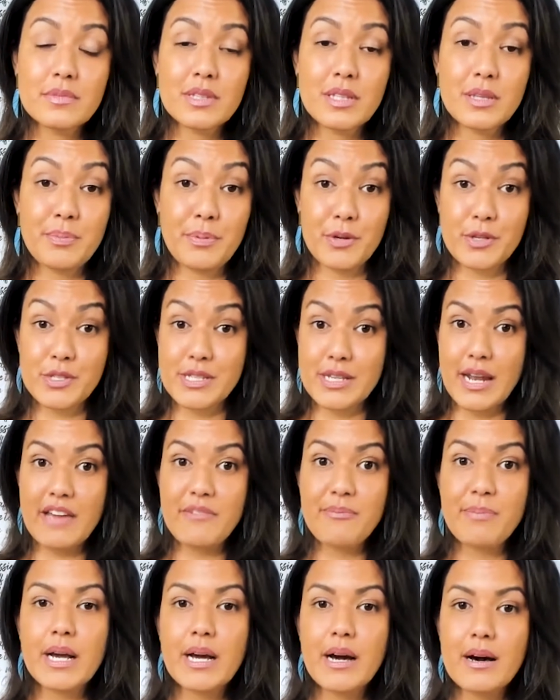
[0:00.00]
the person
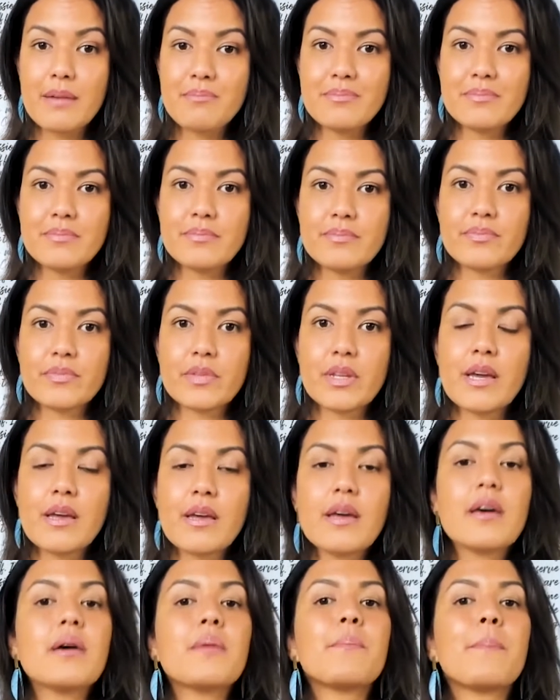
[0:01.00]
I've become,
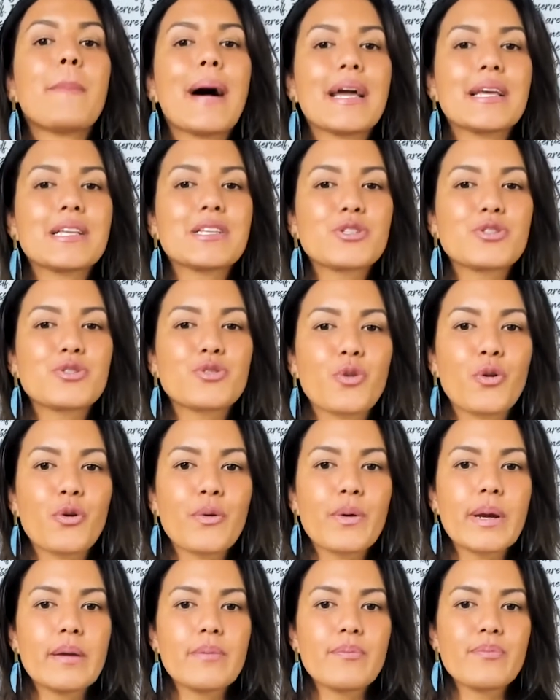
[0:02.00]
my
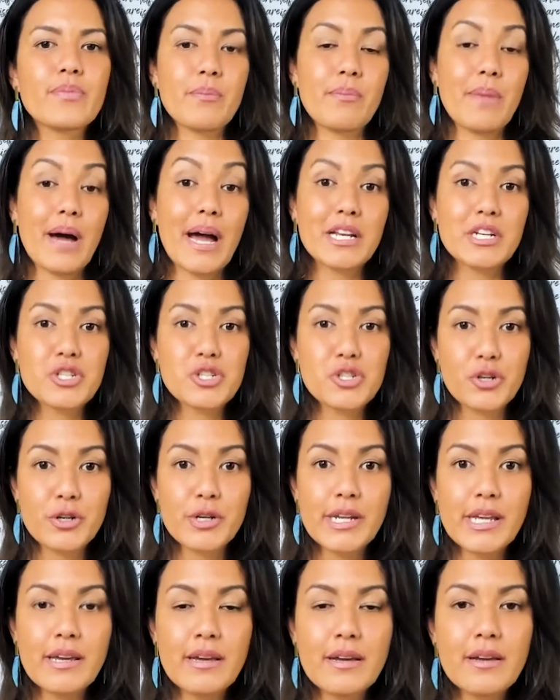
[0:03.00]
story, my
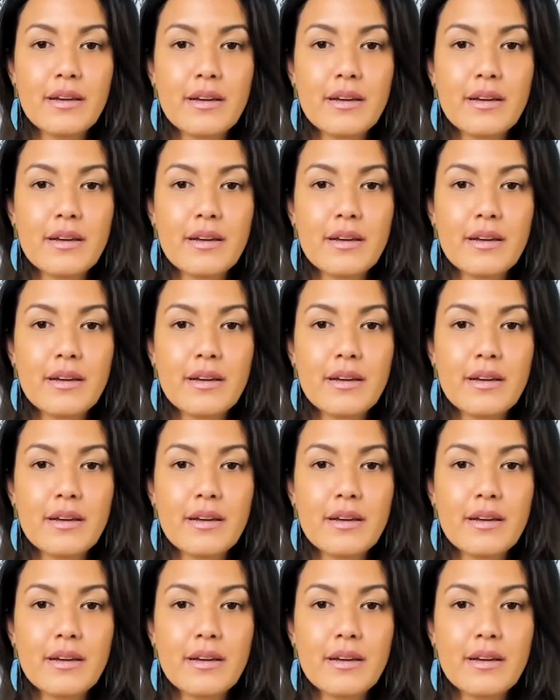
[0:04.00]
journey.